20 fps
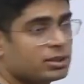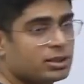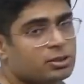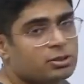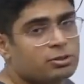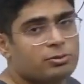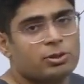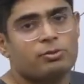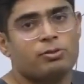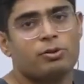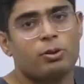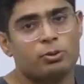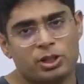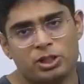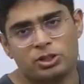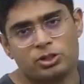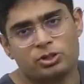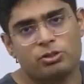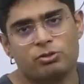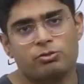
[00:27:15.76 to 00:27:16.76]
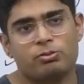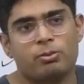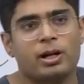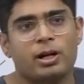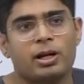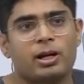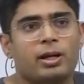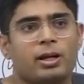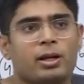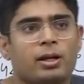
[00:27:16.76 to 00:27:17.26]
things were the foundation of
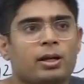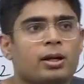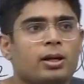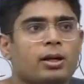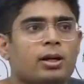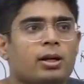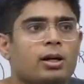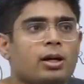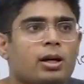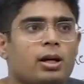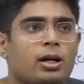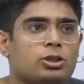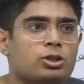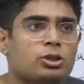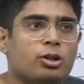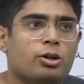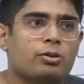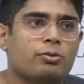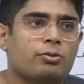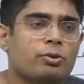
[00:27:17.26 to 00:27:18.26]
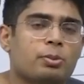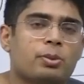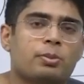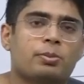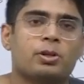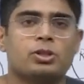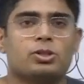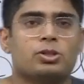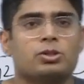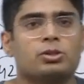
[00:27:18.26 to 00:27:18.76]
my geography
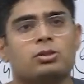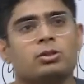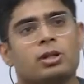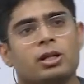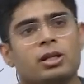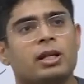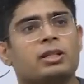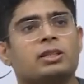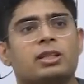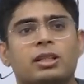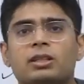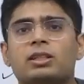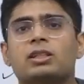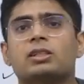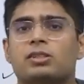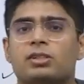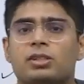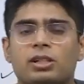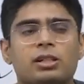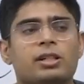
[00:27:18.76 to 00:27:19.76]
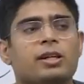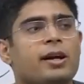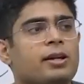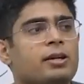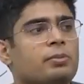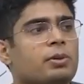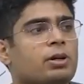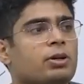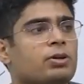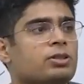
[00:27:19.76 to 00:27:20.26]
preparation, and I think these really
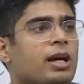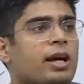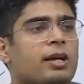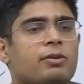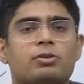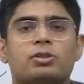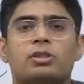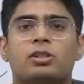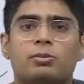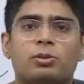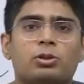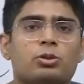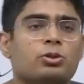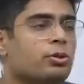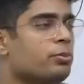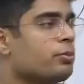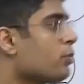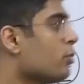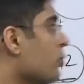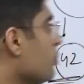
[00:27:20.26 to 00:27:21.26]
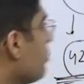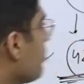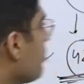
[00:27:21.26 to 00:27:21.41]
helped because I was able to improve